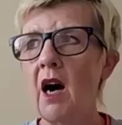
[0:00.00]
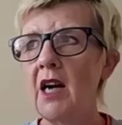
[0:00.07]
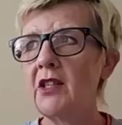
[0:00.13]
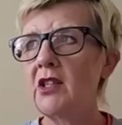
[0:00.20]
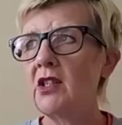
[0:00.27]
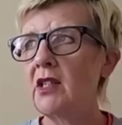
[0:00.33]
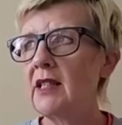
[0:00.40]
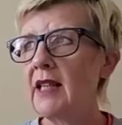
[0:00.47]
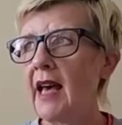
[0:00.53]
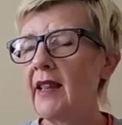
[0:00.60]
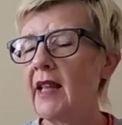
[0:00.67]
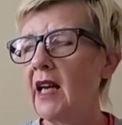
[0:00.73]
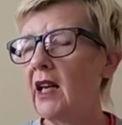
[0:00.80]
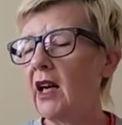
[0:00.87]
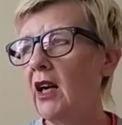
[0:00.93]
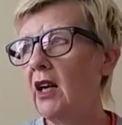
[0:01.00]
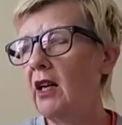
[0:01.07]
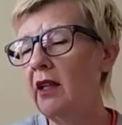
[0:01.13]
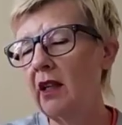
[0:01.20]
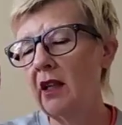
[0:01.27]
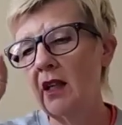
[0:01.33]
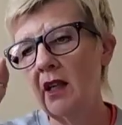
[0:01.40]
I just sat there going,
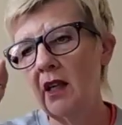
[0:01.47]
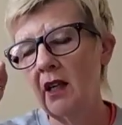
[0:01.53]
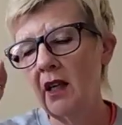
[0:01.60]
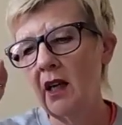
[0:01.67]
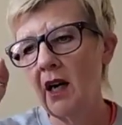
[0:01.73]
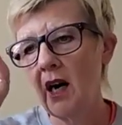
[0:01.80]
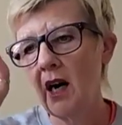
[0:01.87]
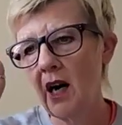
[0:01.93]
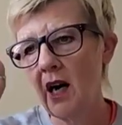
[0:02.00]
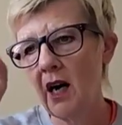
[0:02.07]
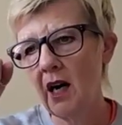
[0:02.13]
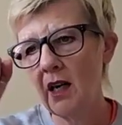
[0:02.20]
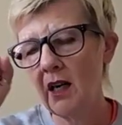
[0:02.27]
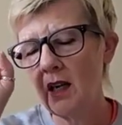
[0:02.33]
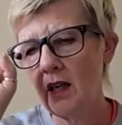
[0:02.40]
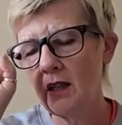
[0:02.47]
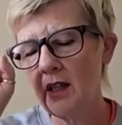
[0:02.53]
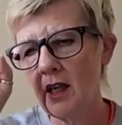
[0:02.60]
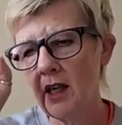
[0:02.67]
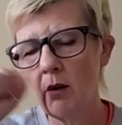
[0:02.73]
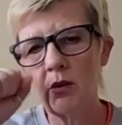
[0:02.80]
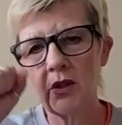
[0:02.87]
I
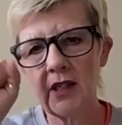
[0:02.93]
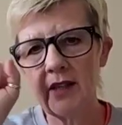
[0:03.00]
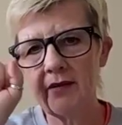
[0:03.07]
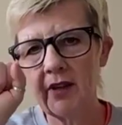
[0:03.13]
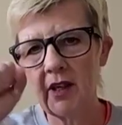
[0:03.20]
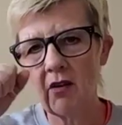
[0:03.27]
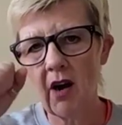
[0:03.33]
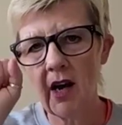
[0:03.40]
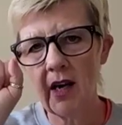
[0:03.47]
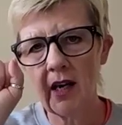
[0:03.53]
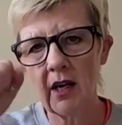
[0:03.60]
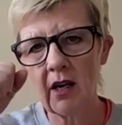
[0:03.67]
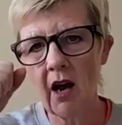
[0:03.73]
wasn't even crying.